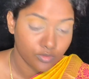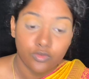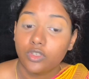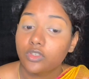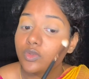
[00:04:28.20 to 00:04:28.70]

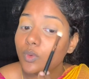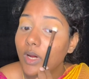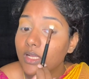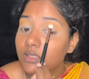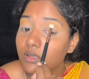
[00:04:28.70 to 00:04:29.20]
It's just to
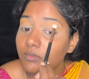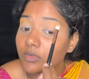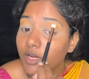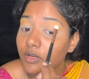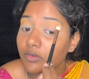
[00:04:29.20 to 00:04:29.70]
add some
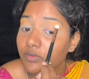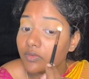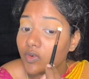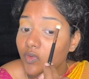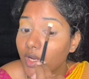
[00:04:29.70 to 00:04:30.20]
kind of
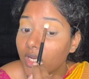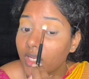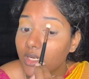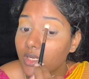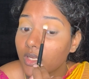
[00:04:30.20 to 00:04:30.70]

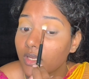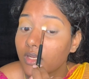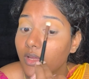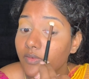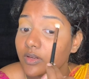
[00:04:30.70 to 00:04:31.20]
gradient
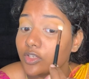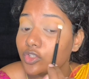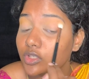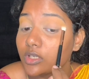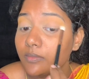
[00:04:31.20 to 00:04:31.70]

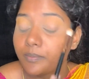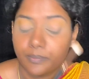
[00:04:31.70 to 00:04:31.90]
definition.